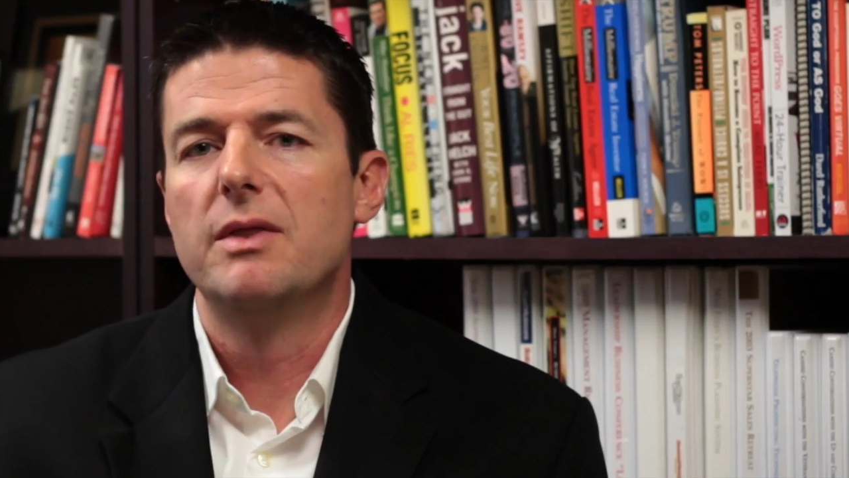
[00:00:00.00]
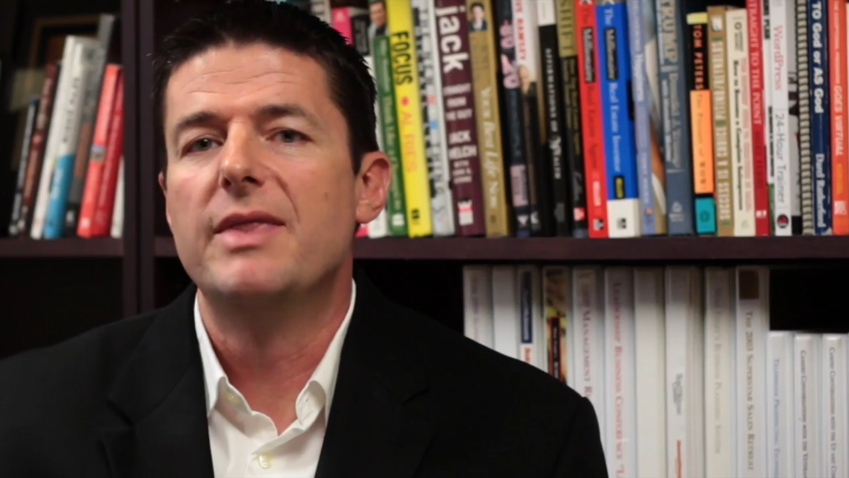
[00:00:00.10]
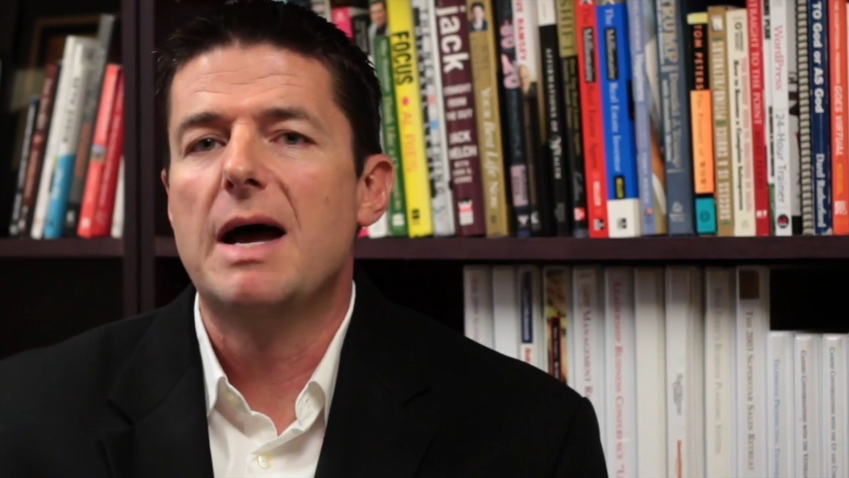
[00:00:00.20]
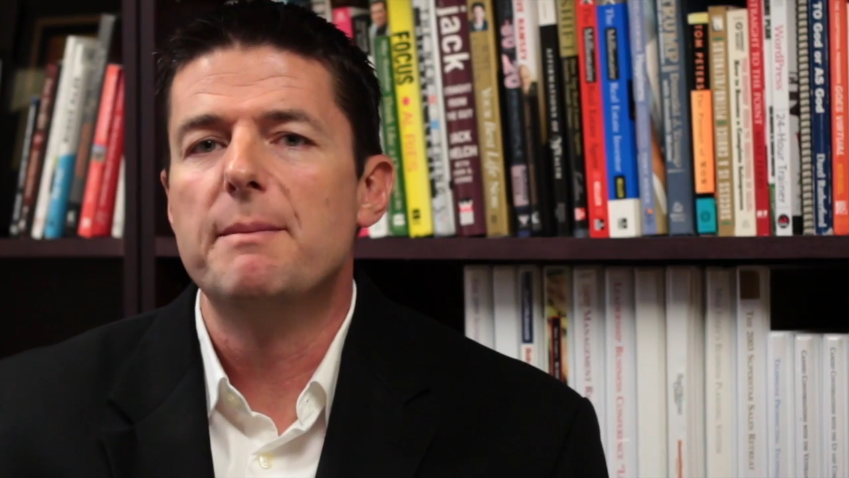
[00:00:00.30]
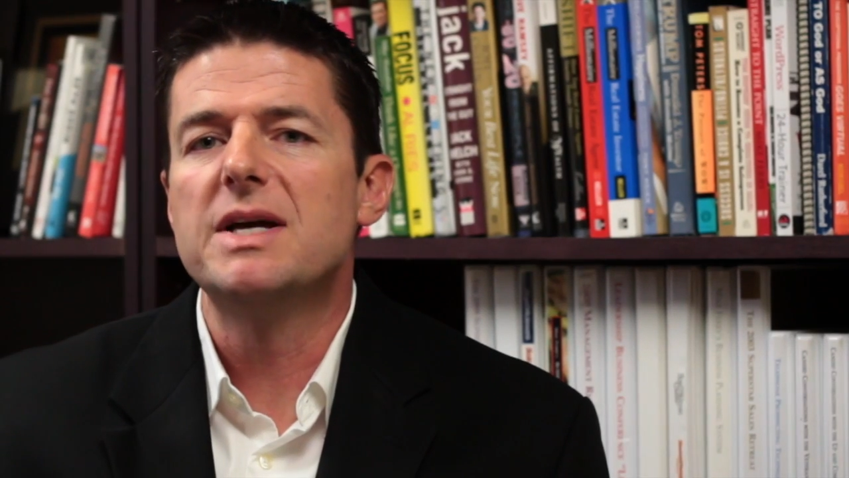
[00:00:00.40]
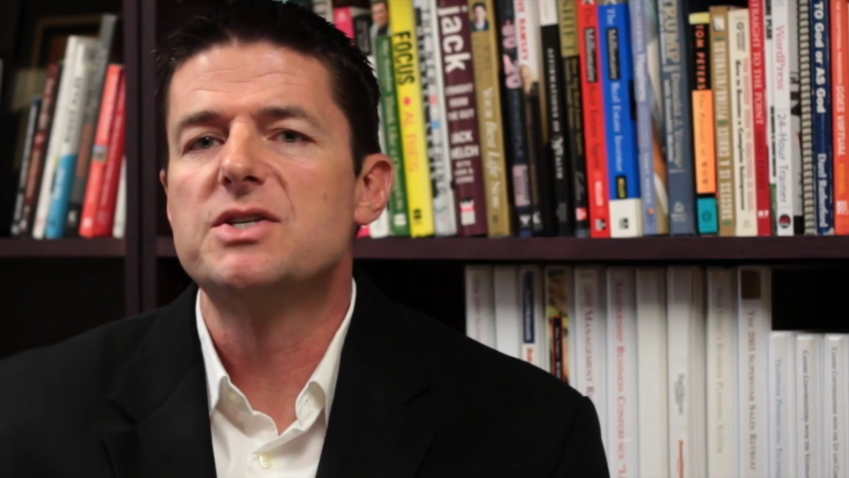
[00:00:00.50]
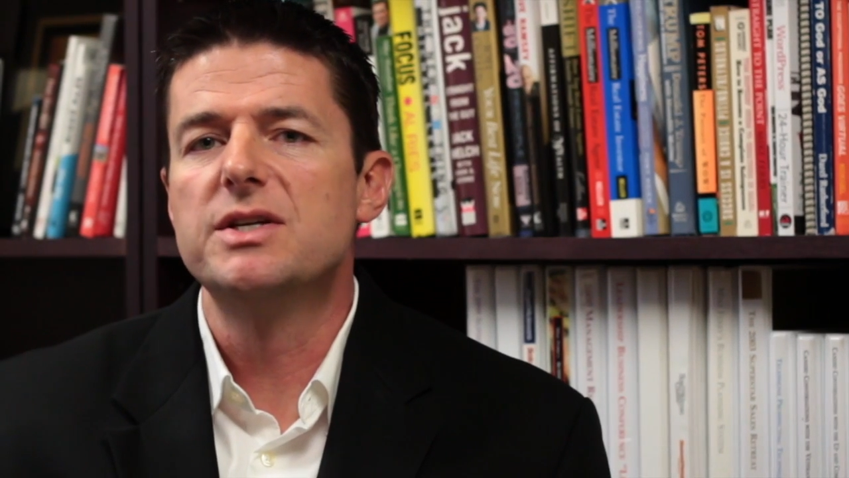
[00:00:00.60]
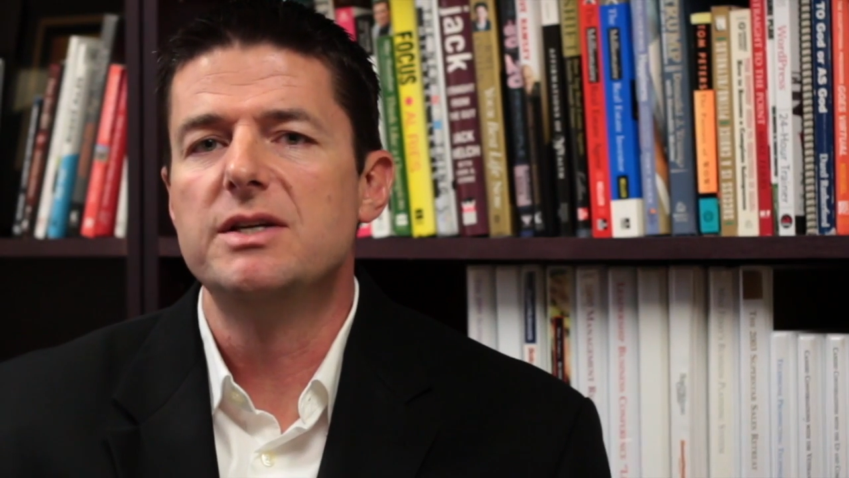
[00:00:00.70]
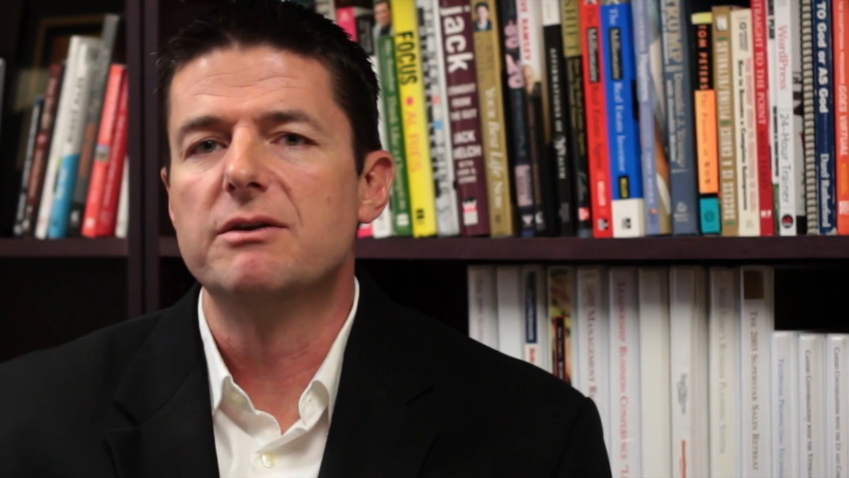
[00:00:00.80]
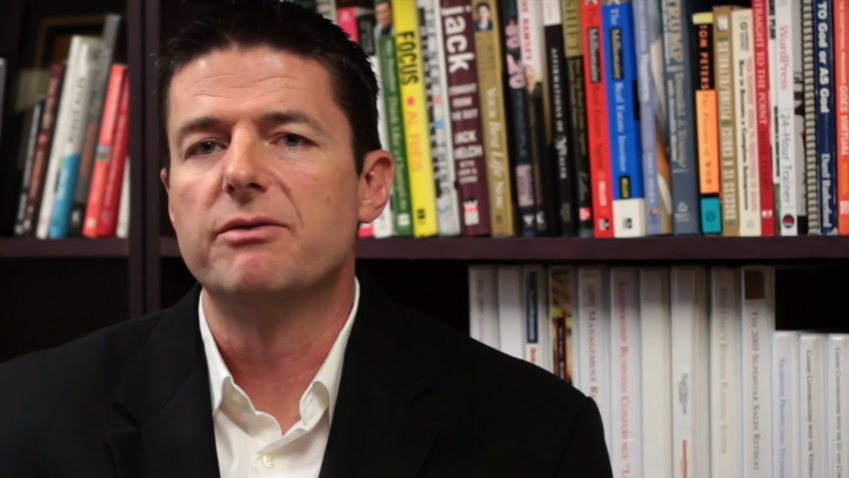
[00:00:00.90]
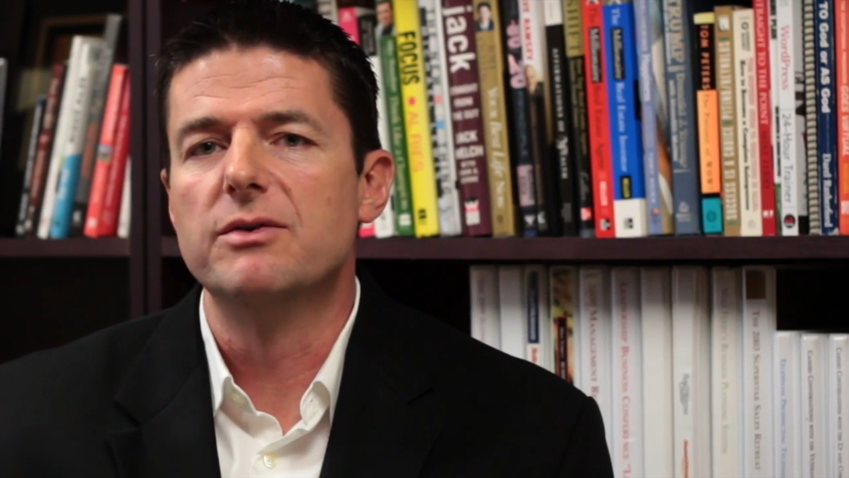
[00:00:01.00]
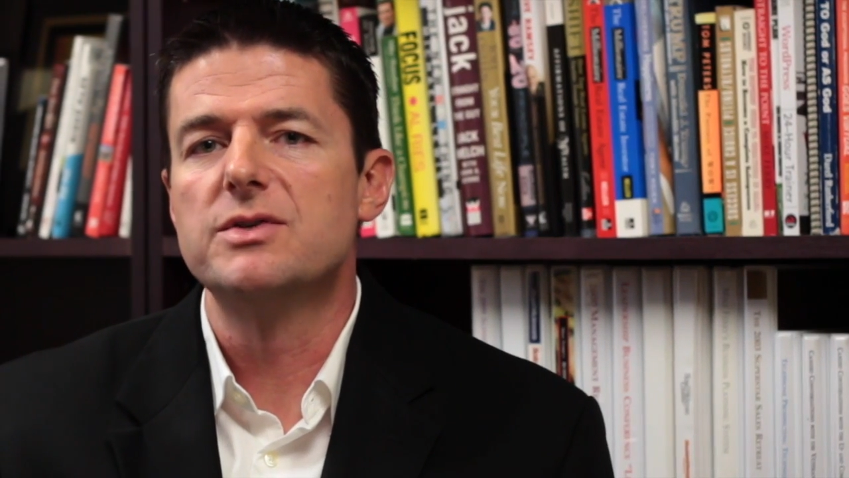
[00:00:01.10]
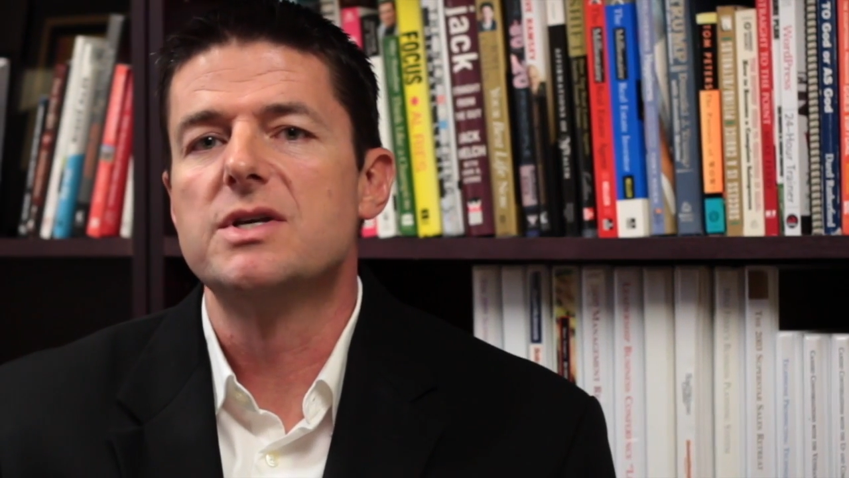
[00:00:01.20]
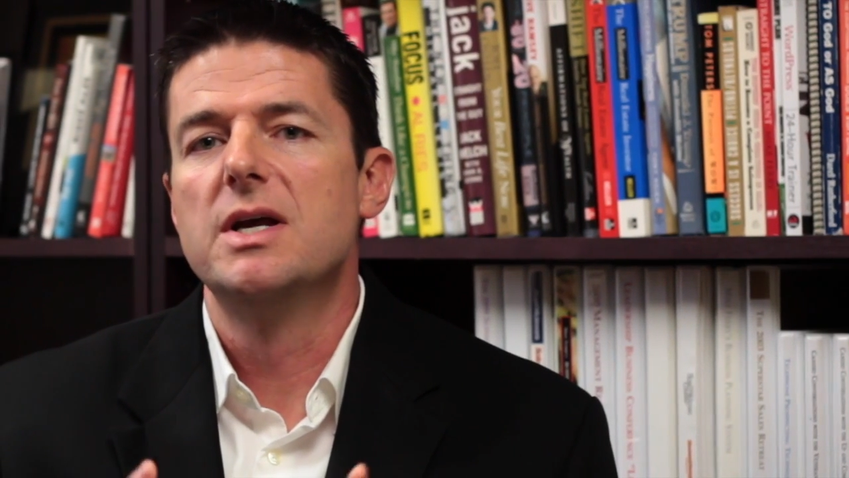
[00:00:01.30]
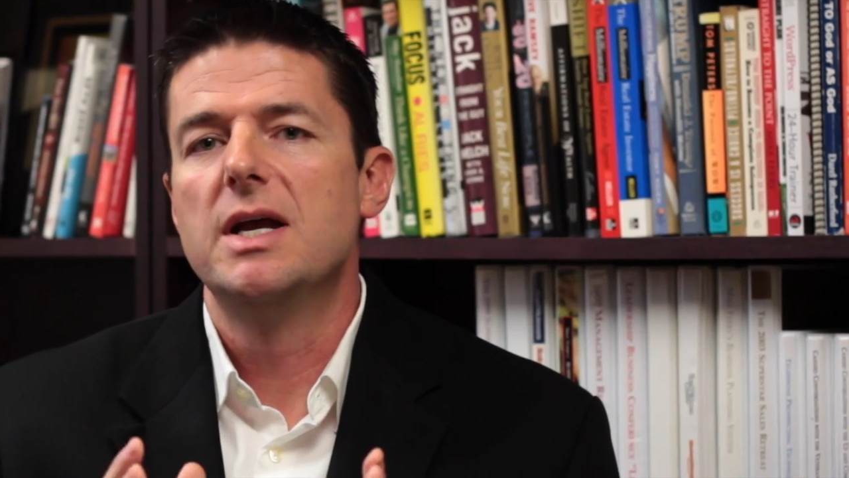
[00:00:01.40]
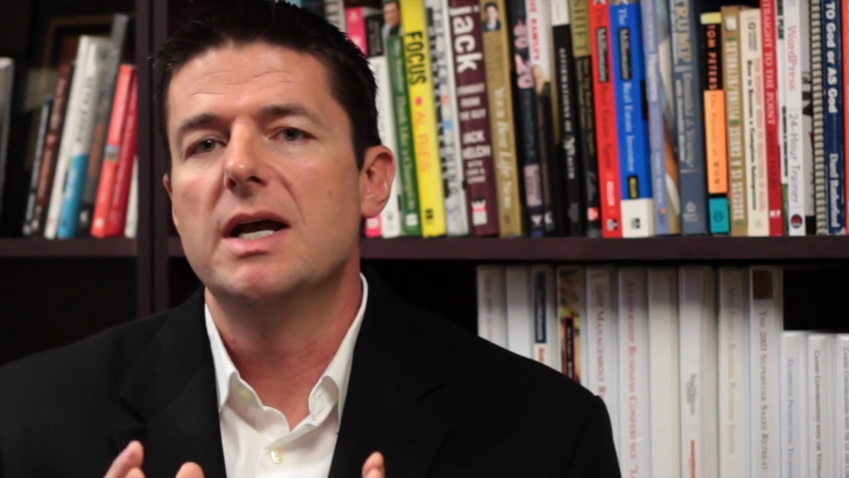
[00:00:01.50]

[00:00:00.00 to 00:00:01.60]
That makes the difference